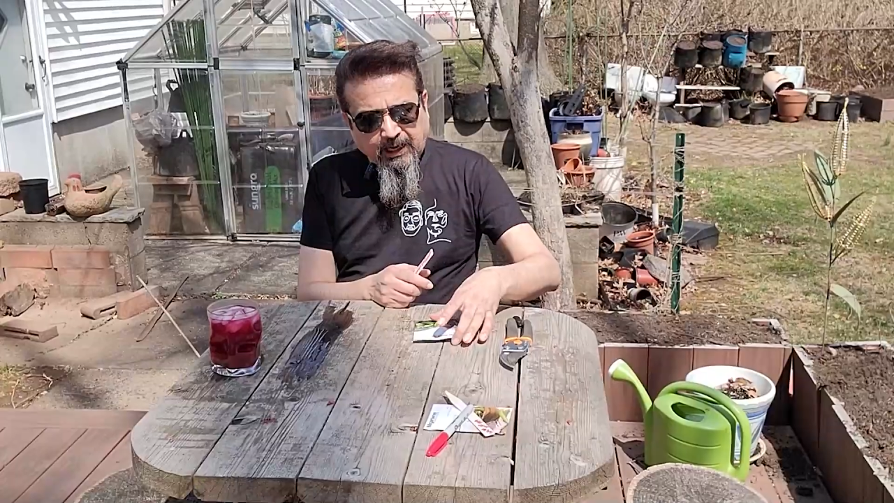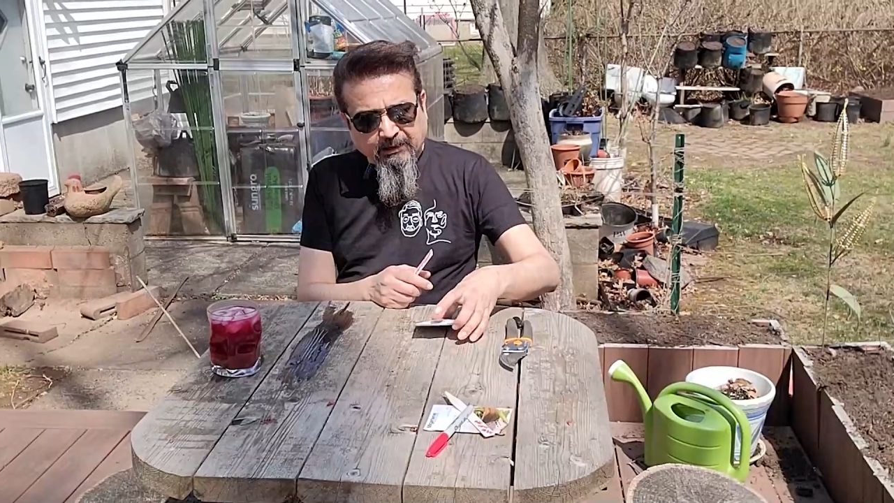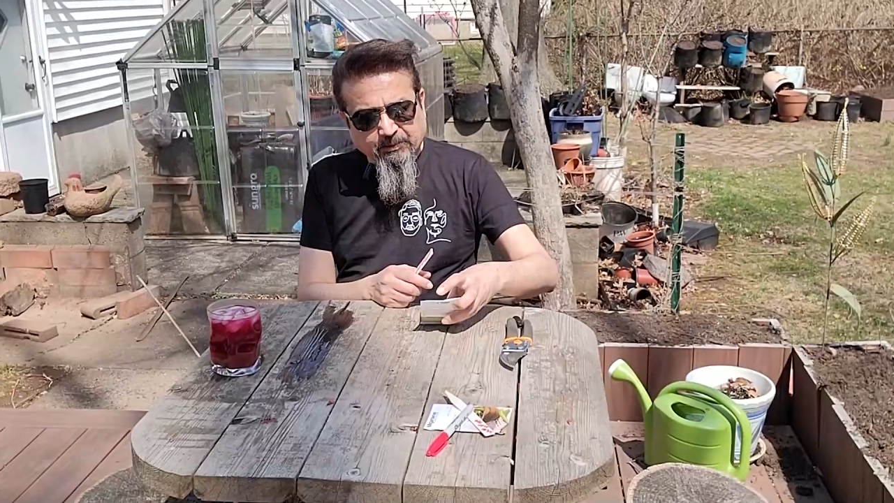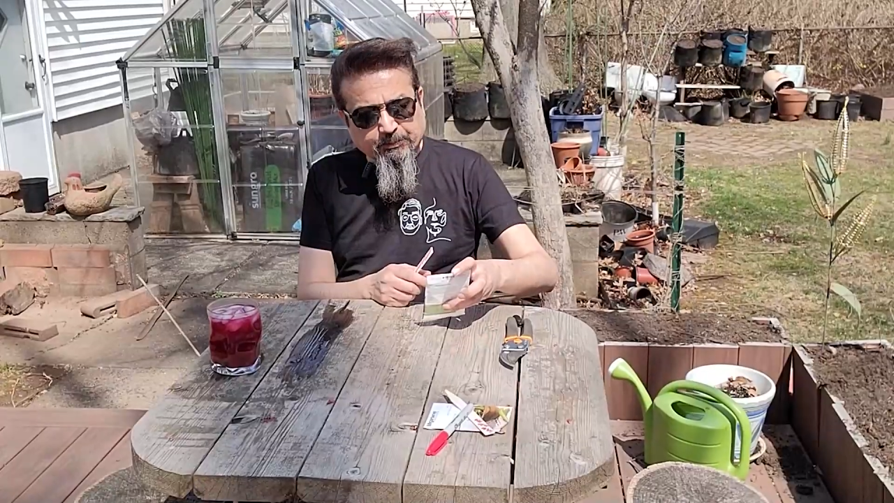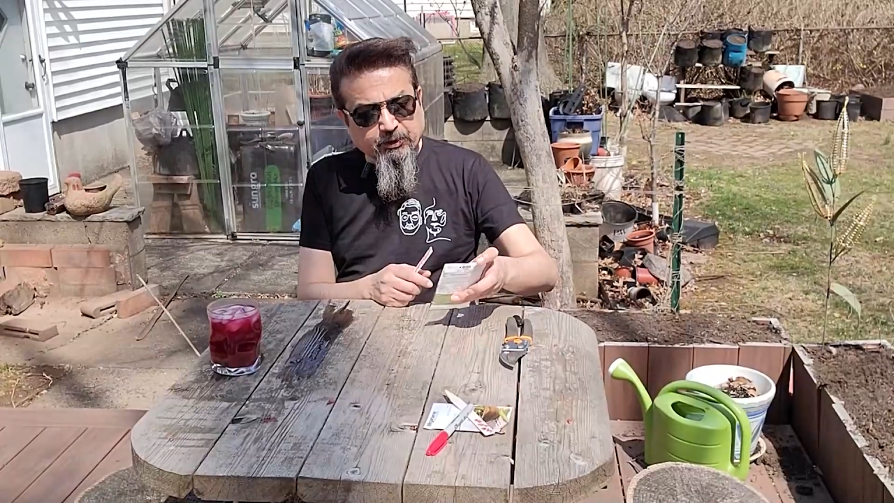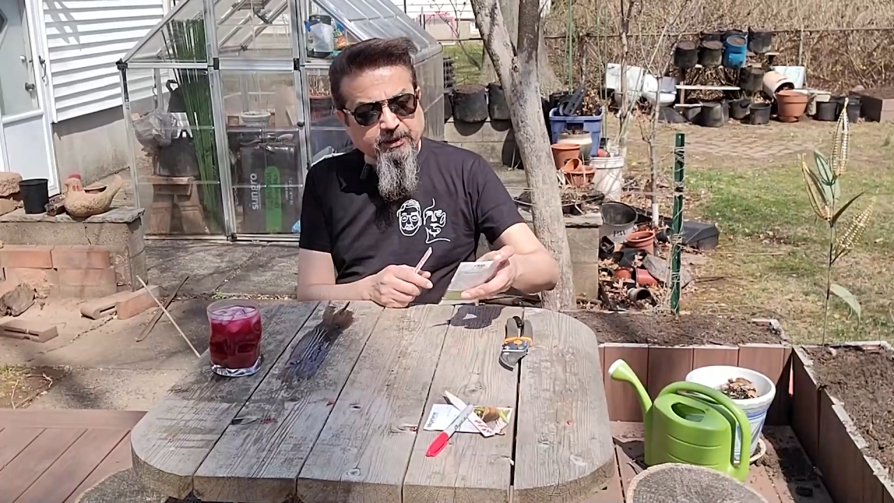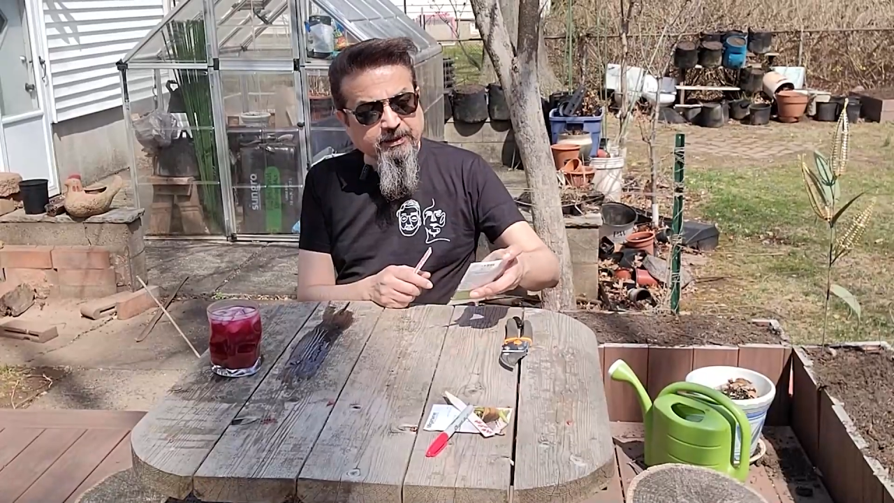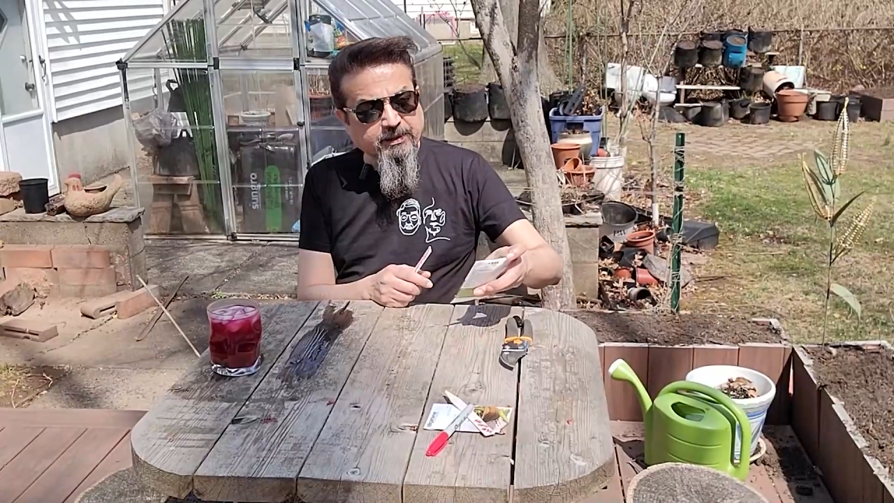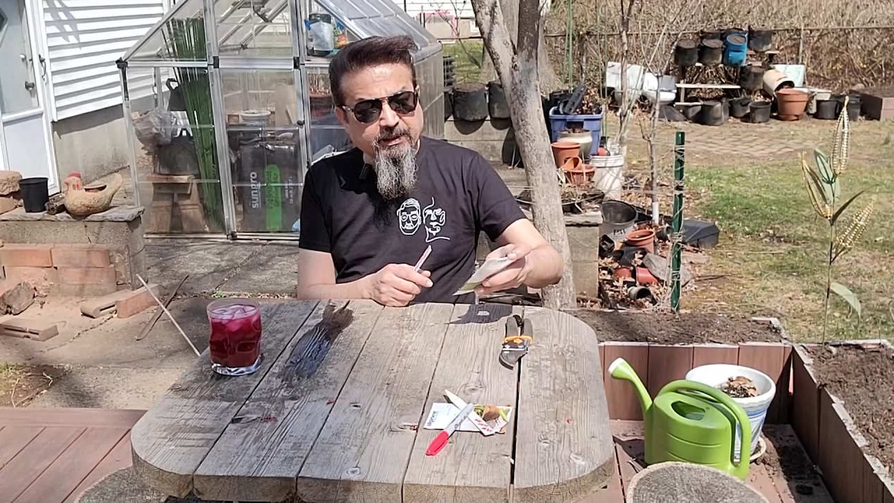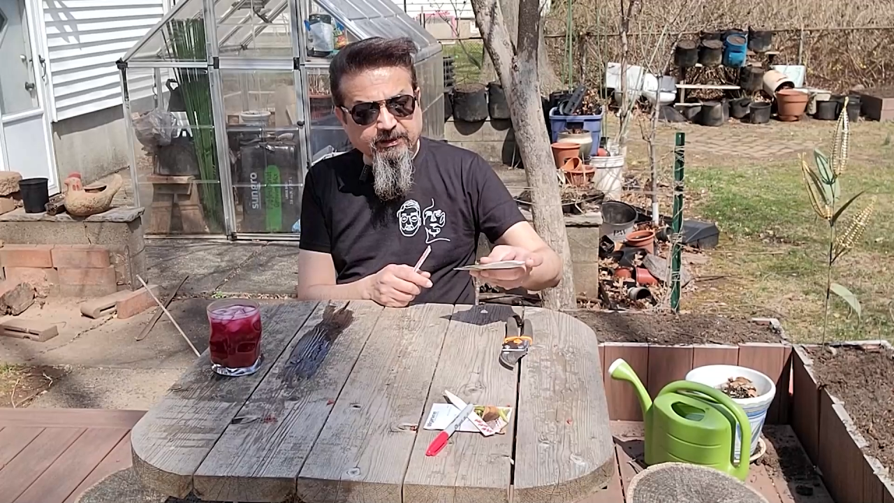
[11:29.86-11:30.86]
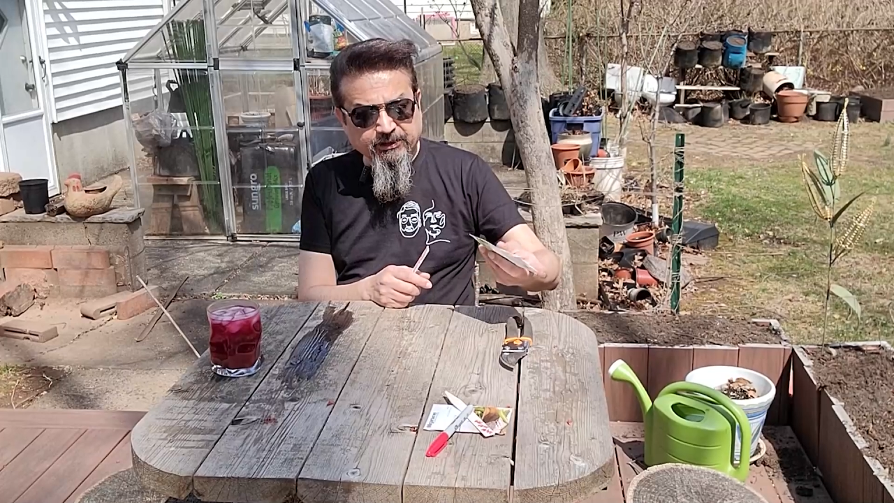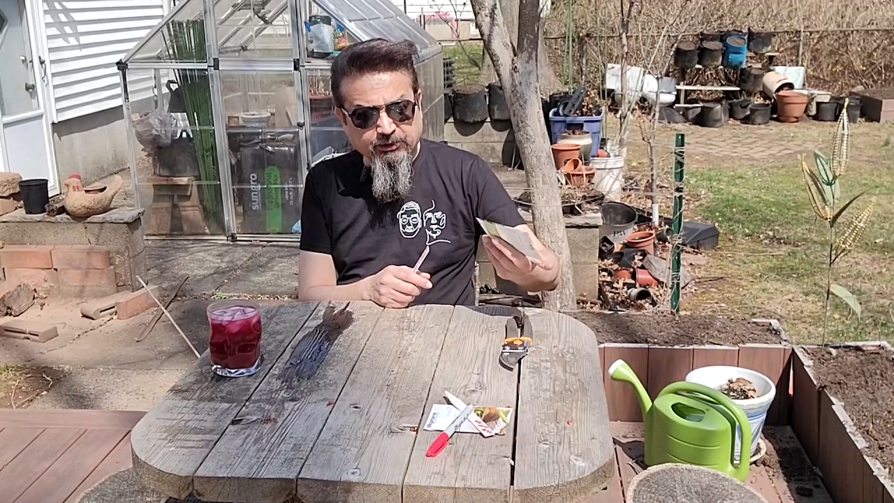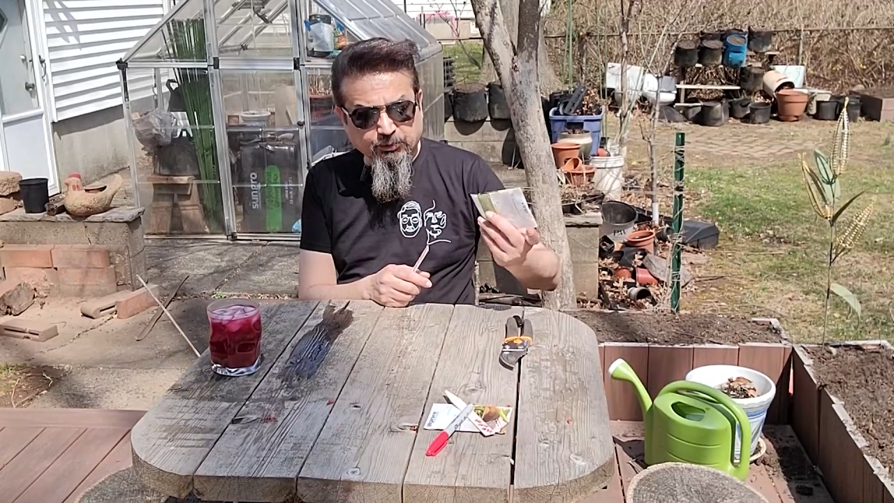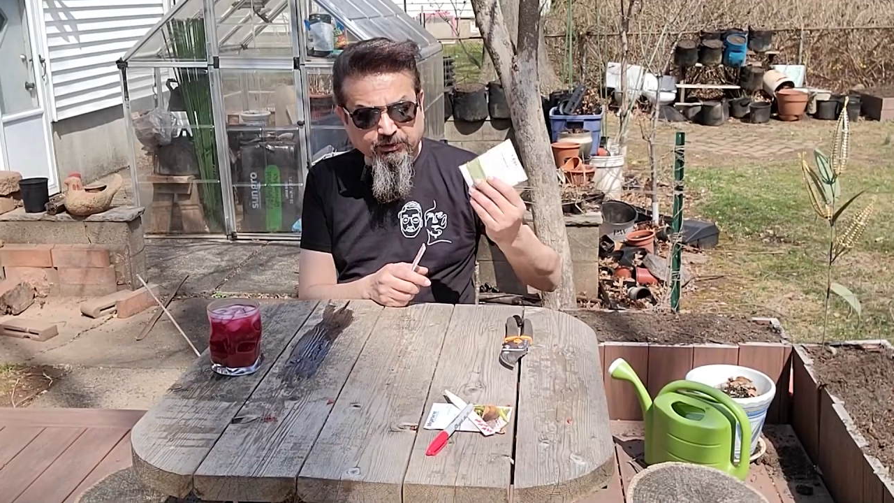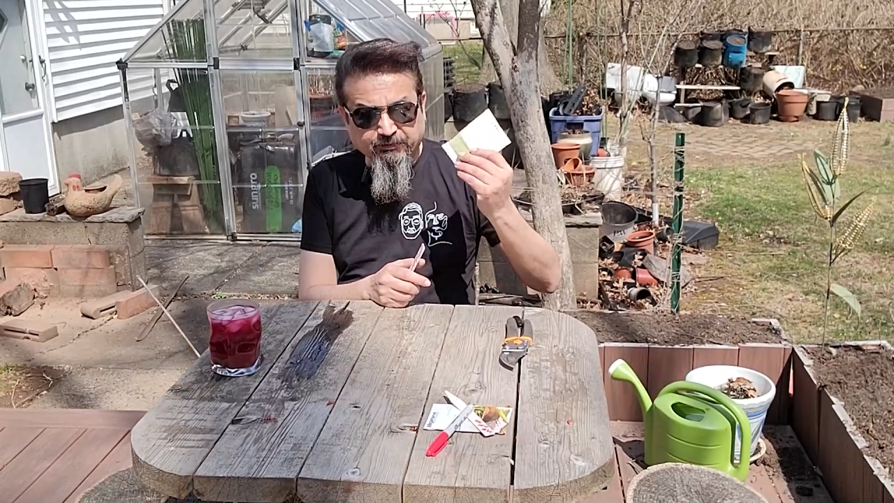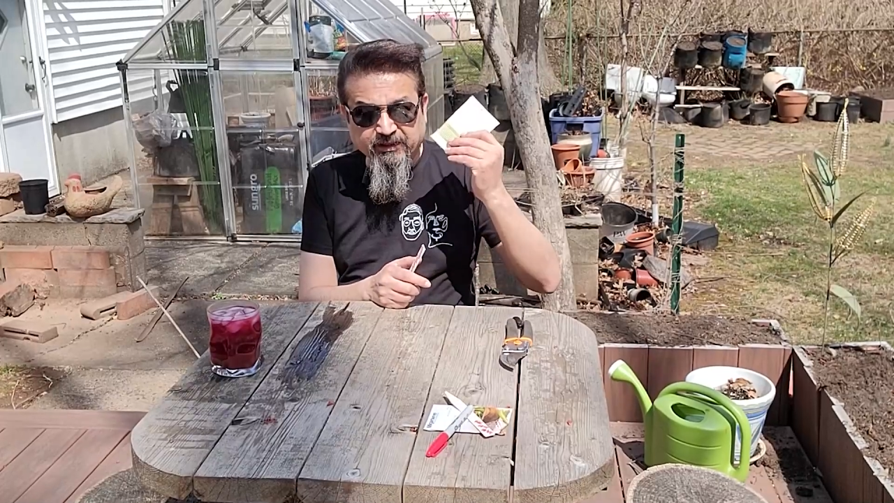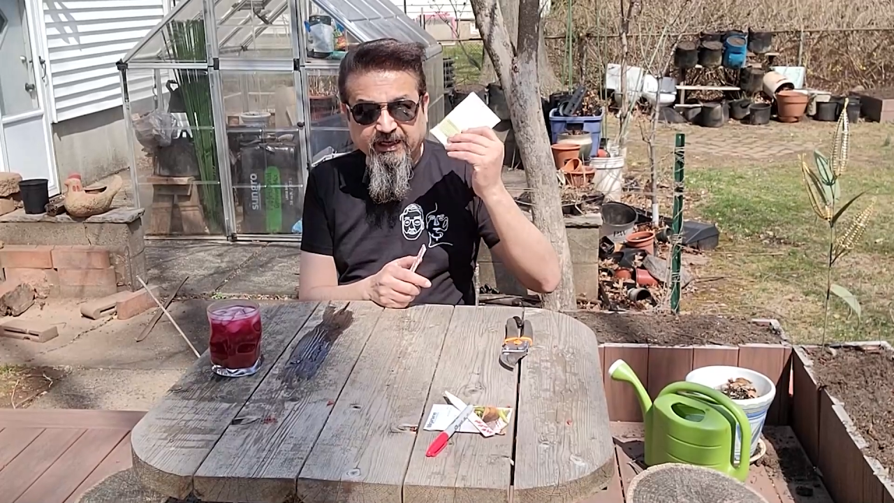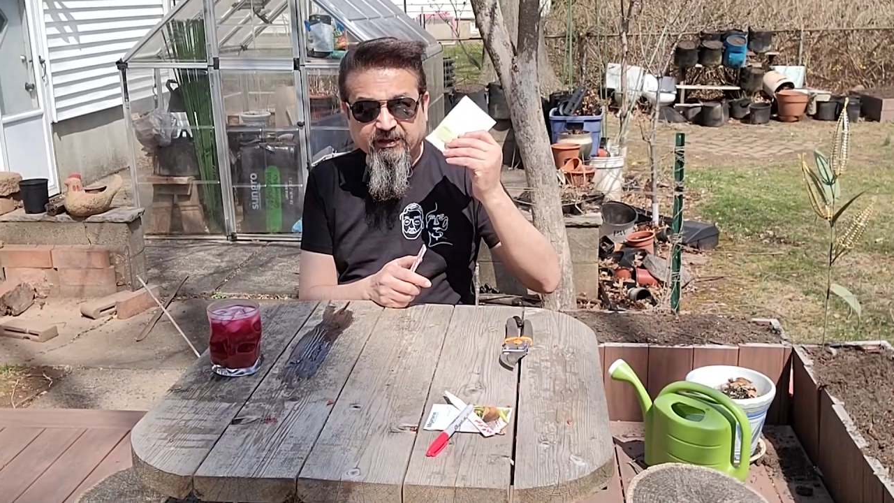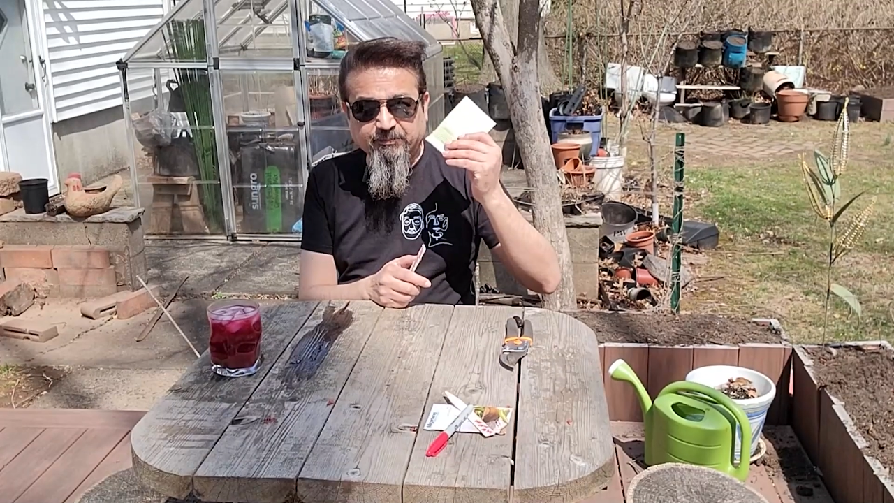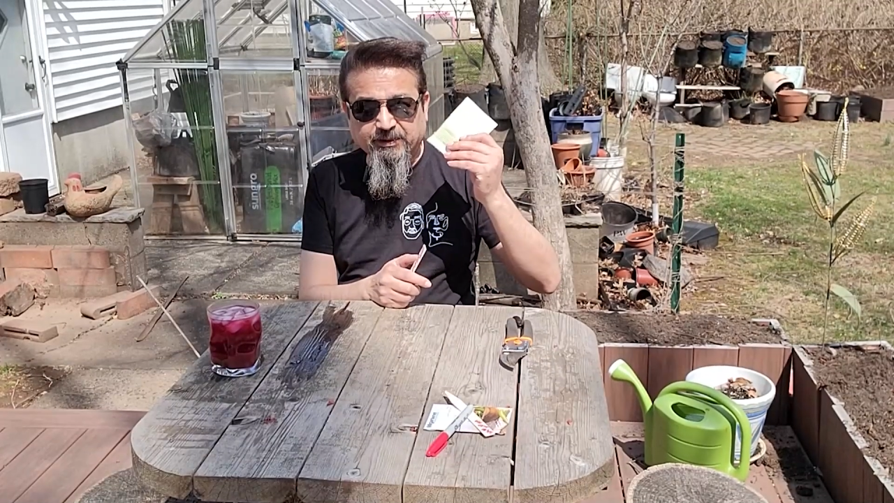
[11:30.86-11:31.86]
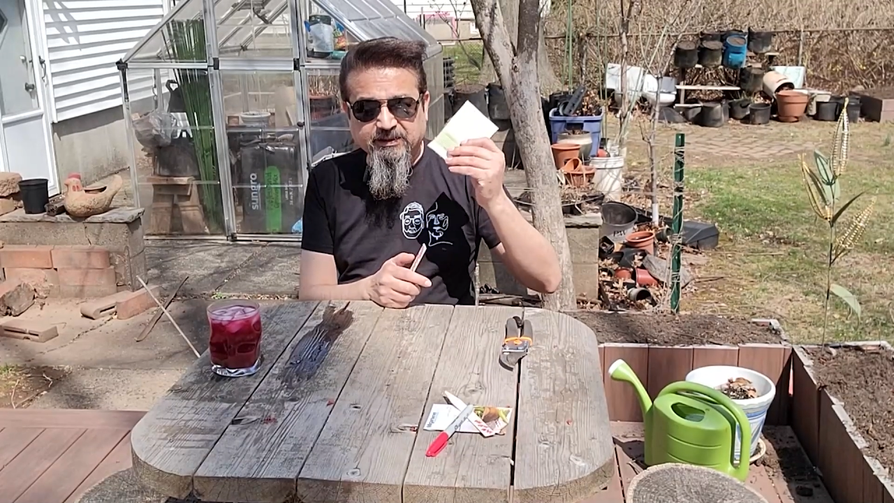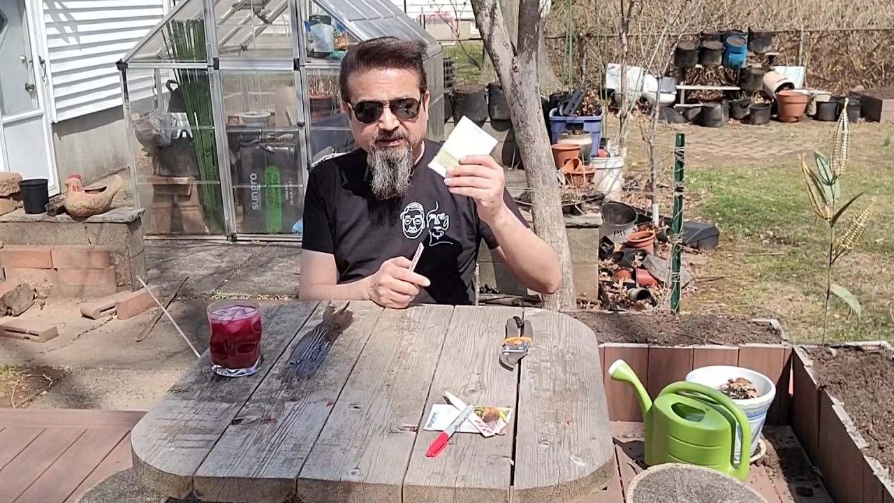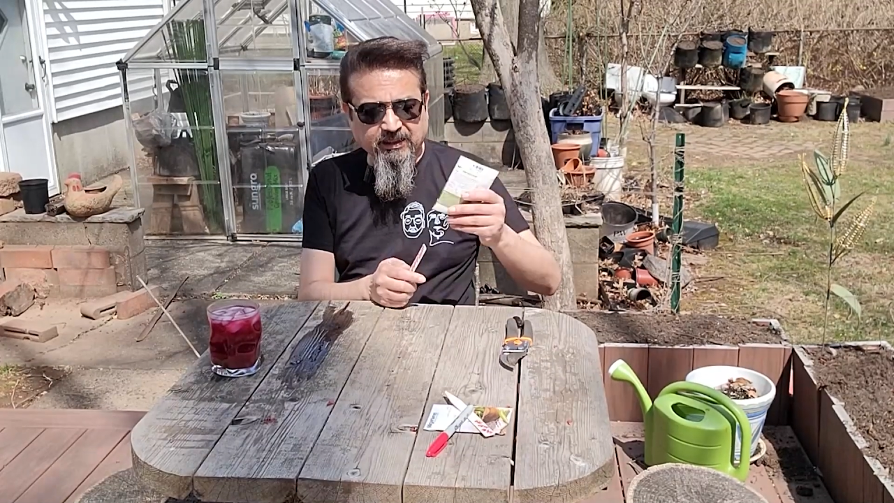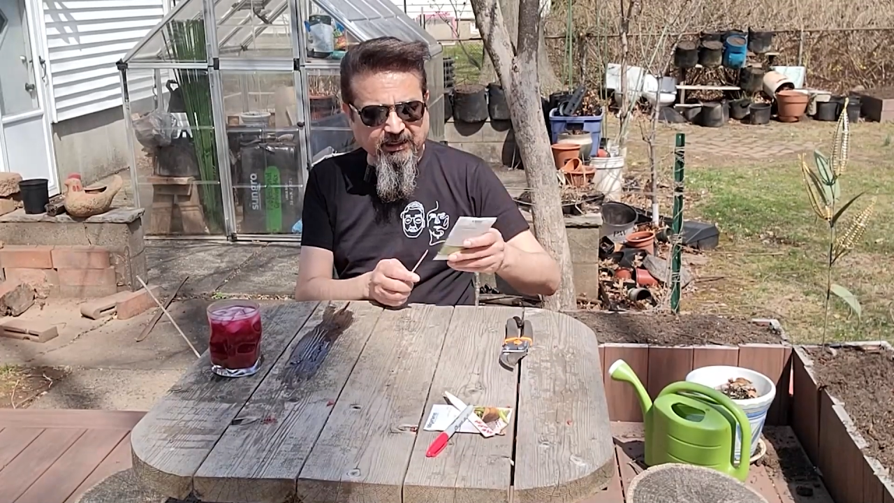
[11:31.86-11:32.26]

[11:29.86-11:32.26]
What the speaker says: I'll be putting the two different kind of peas.